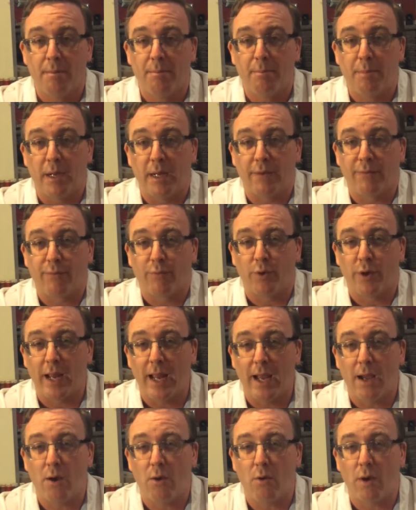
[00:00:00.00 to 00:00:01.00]
But for
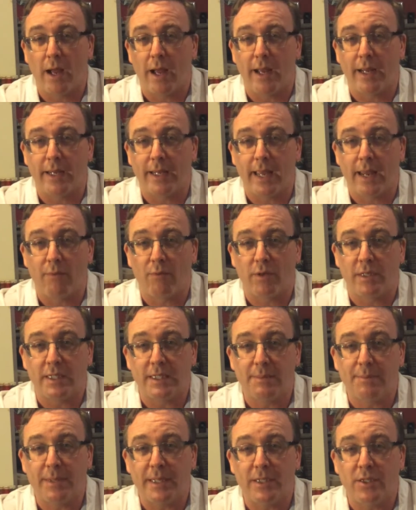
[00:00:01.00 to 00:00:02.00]
now, I can't really
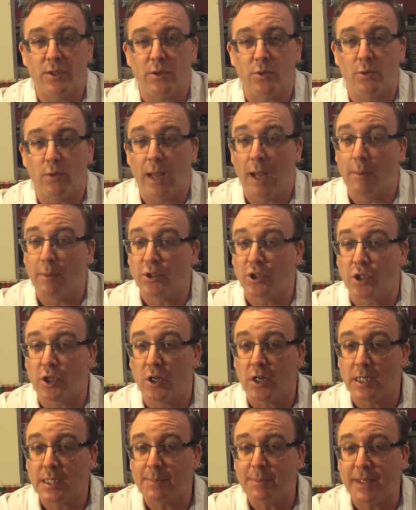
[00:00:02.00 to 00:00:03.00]
speak to how much it
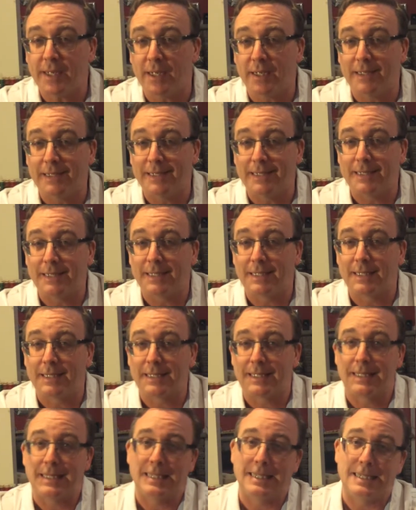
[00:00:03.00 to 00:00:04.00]
costs
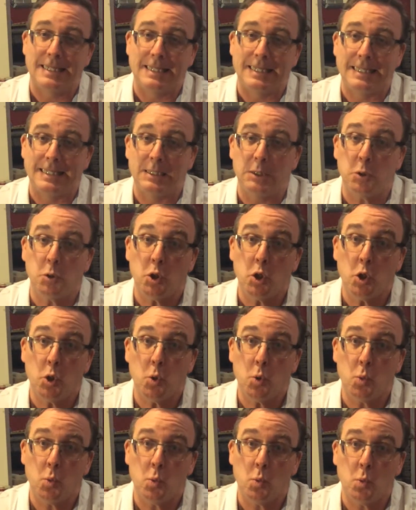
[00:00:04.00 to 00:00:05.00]
because I don't know.
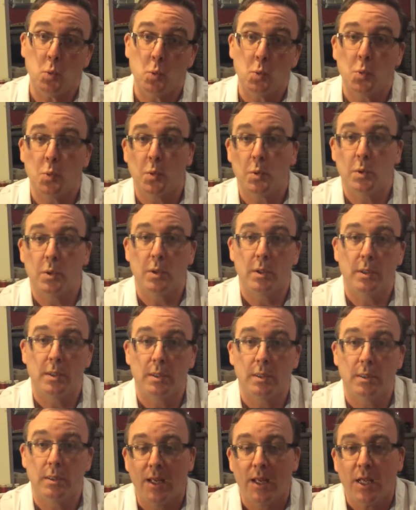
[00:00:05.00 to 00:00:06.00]

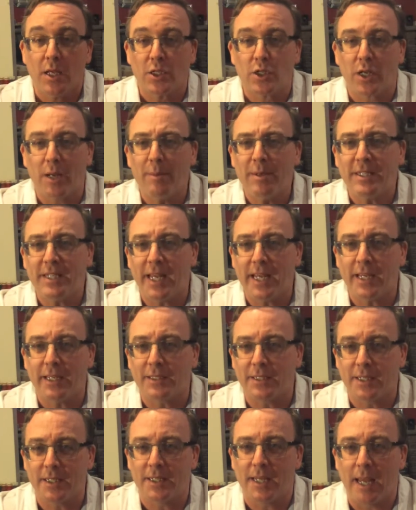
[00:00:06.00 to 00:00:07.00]
So let me take it
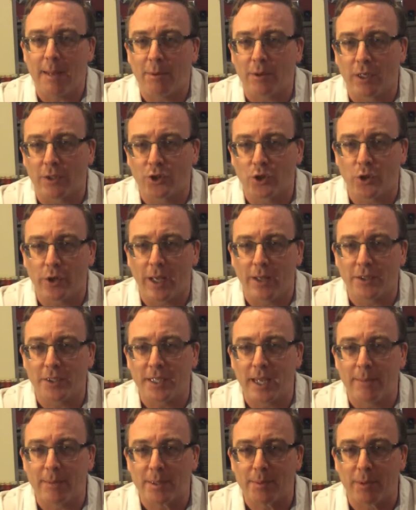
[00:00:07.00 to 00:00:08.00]
to the table and I'll show you how this
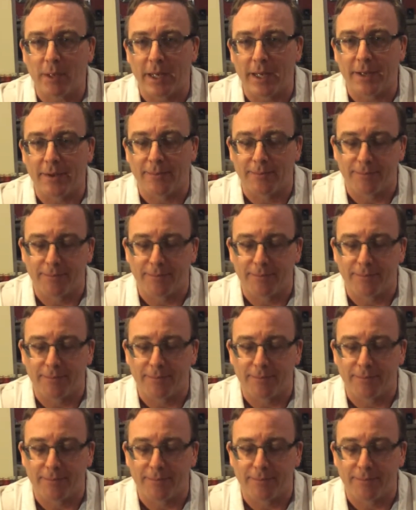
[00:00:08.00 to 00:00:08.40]
game is played.